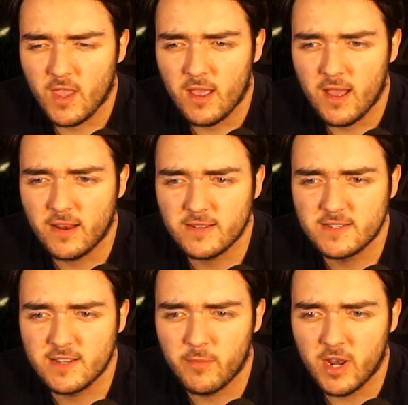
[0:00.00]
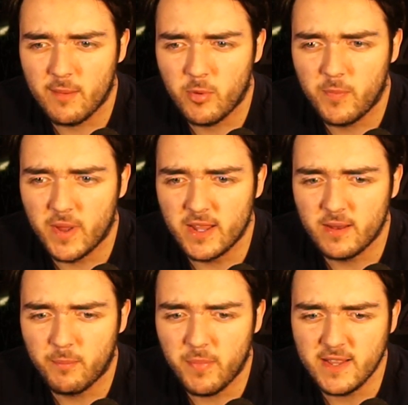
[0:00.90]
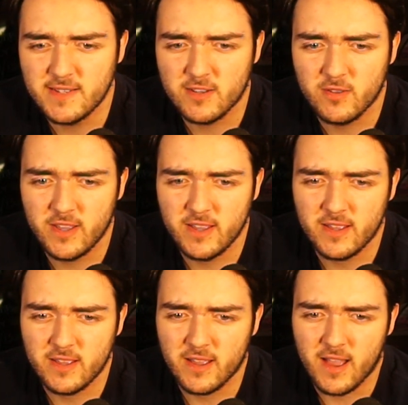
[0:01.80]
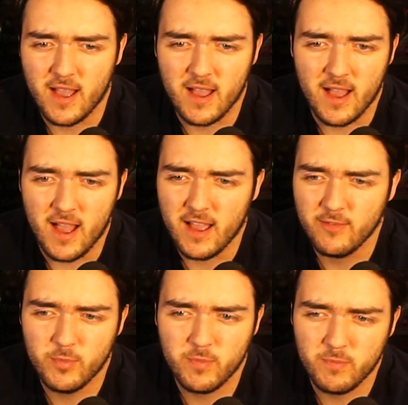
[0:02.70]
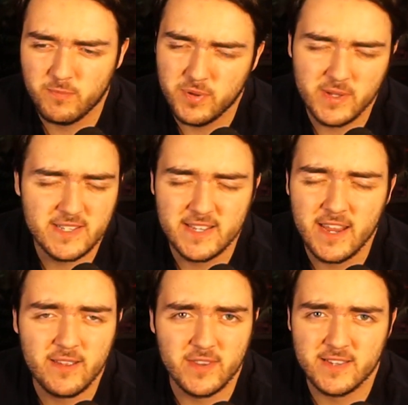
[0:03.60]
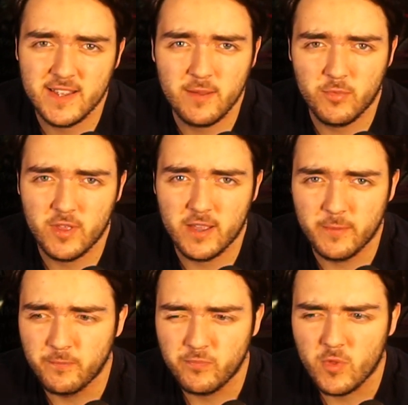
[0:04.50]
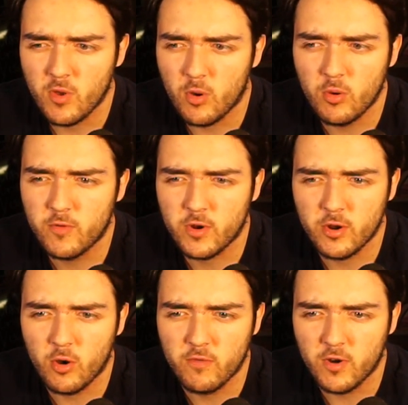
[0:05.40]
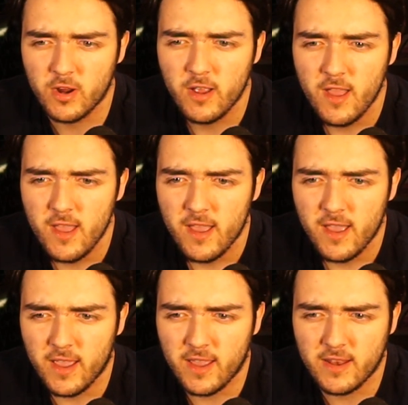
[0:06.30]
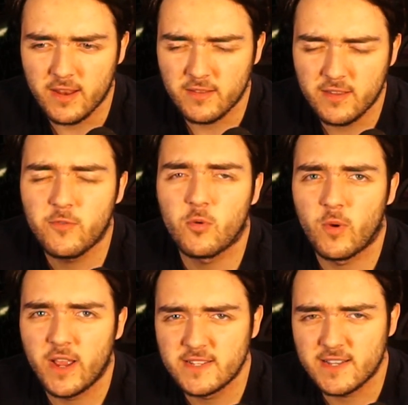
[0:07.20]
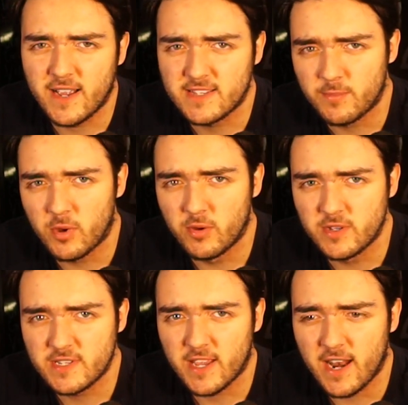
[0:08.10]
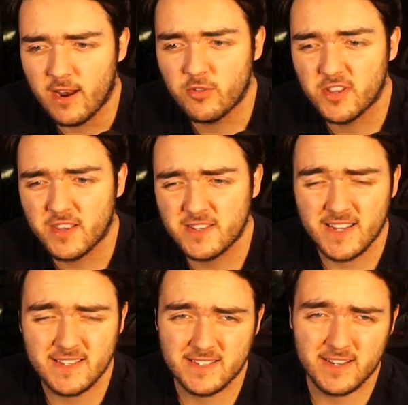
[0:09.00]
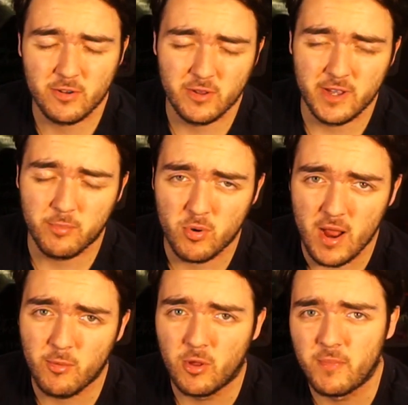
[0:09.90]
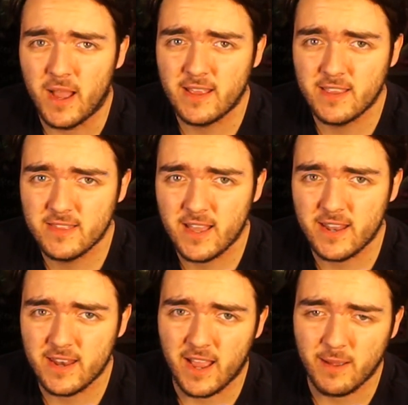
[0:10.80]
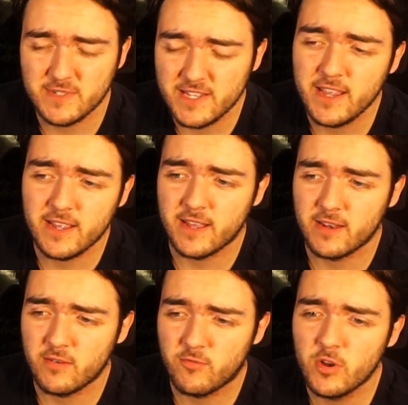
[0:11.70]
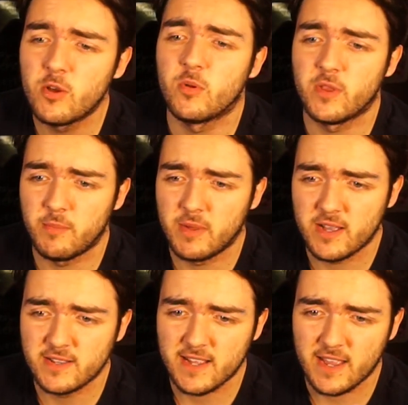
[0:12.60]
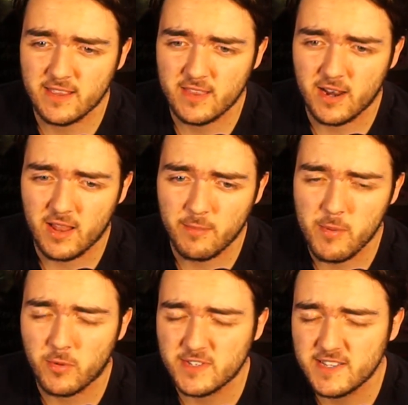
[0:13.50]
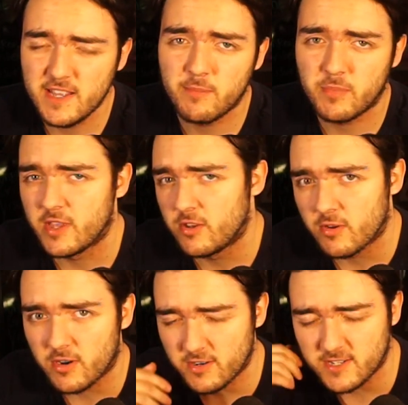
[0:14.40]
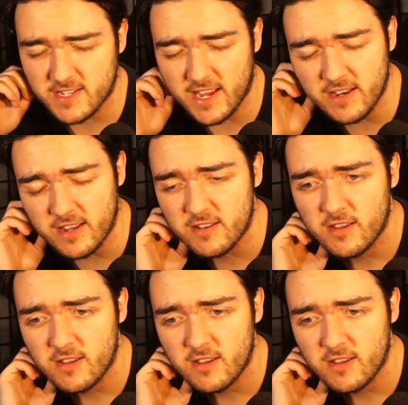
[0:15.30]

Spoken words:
how to sum it up, but basically, I've been saying the same thing over and over in different ways, I suppose, and I don't think that's necessarily a problem. I think that I'm saying it frequently because I think that a lot of people see it, but they don't understand it.